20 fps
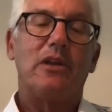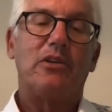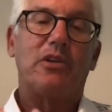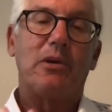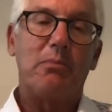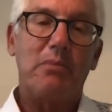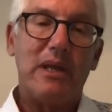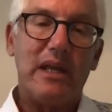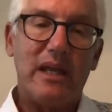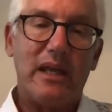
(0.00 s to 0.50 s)
To
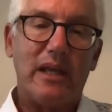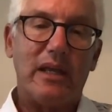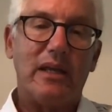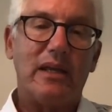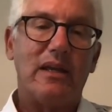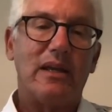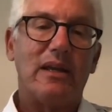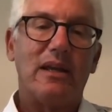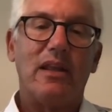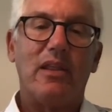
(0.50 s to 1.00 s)

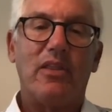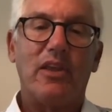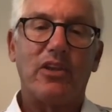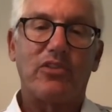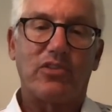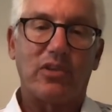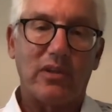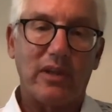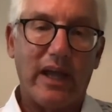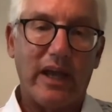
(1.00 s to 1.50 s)
me,
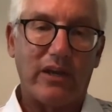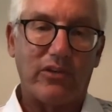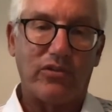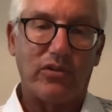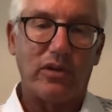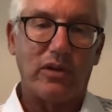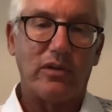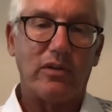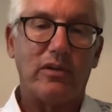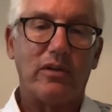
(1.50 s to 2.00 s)
this
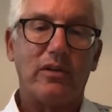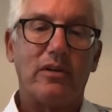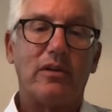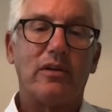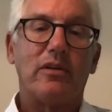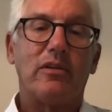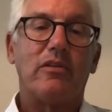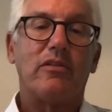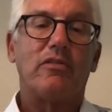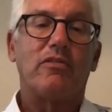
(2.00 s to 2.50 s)
election
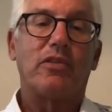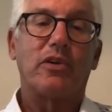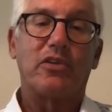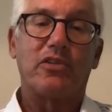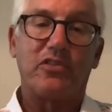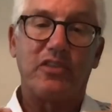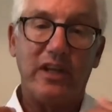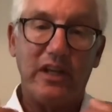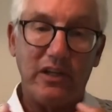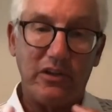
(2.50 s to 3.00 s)
for
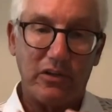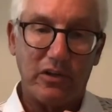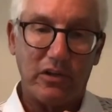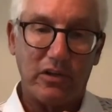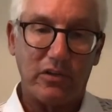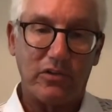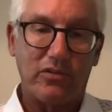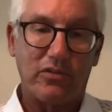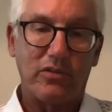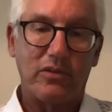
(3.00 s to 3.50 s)

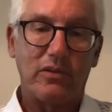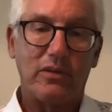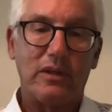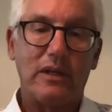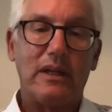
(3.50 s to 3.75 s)
seniors